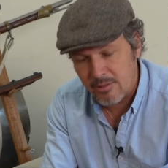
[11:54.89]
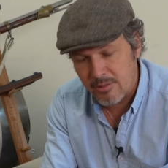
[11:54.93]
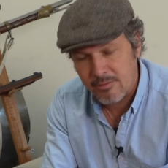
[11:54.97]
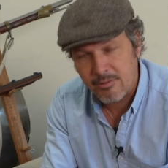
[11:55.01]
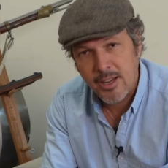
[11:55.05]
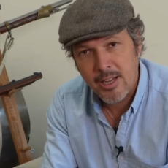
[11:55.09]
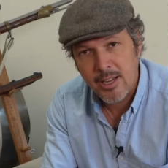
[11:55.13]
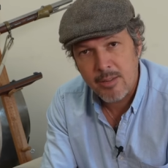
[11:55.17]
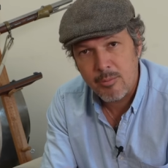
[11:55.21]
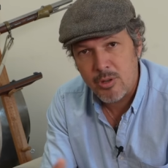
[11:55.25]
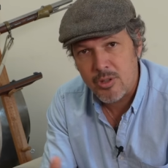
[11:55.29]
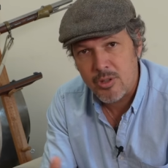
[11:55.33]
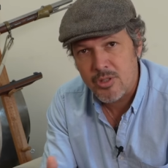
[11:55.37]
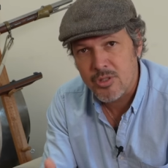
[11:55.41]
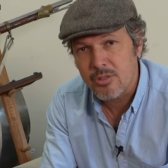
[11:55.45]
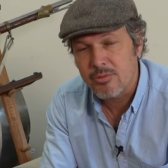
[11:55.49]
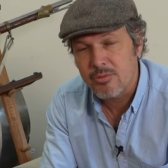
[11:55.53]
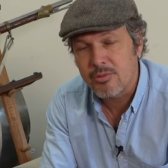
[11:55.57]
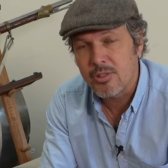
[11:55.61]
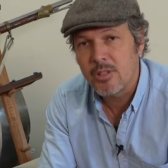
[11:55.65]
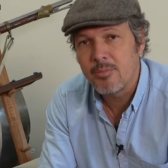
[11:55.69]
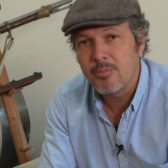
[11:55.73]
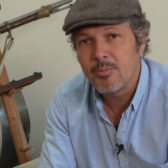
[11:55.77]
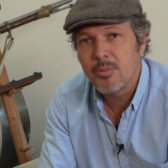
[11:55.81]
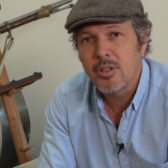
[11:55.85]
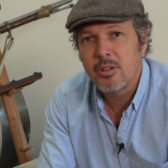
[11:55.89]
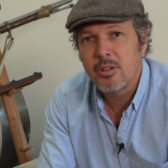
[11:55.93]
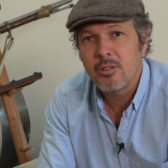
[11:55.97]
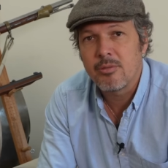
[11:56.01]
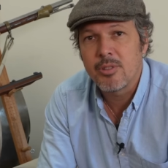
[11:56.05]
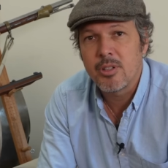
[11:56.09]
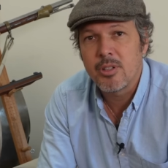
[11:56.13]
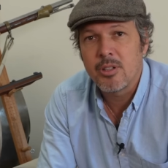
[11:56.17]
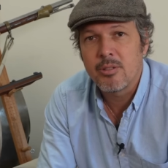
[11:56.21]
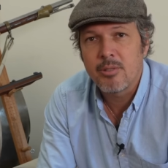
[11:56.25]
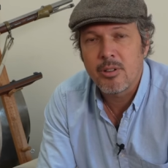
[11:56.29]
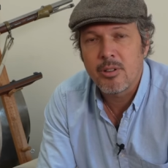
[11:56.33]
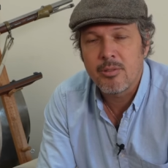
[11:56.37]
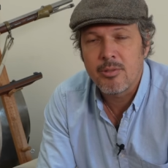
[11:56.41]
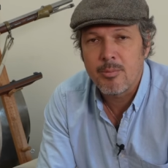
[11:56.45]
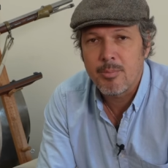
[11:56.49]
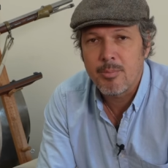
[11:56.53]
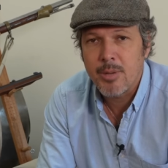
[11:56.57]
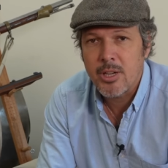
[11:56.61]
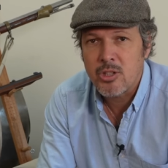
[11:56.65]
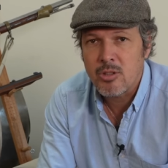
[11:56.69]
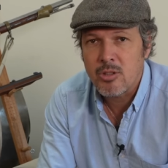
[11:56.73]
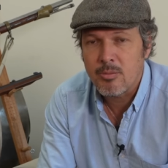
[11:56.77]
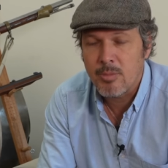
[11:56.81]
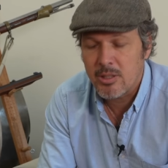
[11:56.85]
the fibers of the of the of the
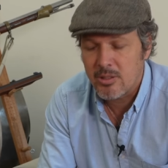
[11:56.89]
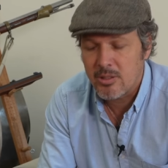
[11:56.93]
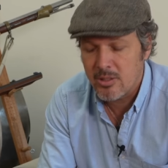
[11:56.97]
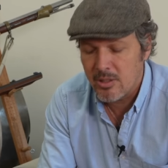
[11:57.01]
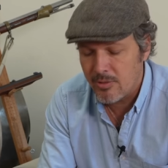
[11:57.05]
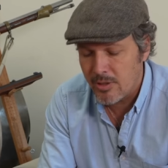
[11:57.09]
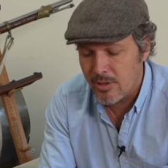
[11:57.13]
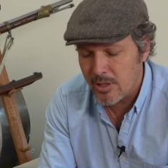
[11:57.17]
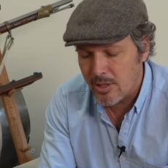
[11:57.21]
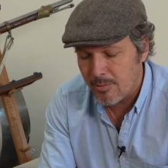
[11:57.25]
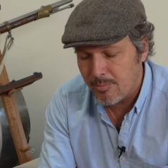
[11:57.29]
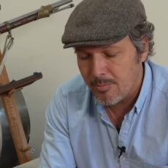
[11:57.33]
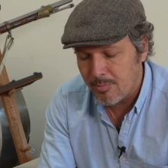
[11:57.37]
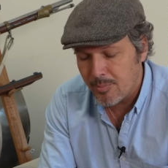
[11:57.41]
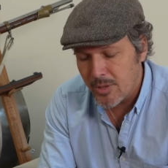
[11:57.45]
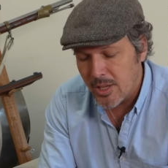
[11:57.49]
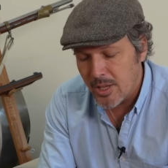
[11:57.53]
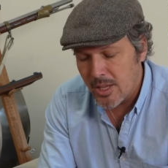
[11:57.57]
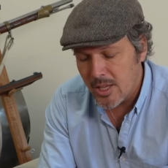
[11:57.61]
patching material.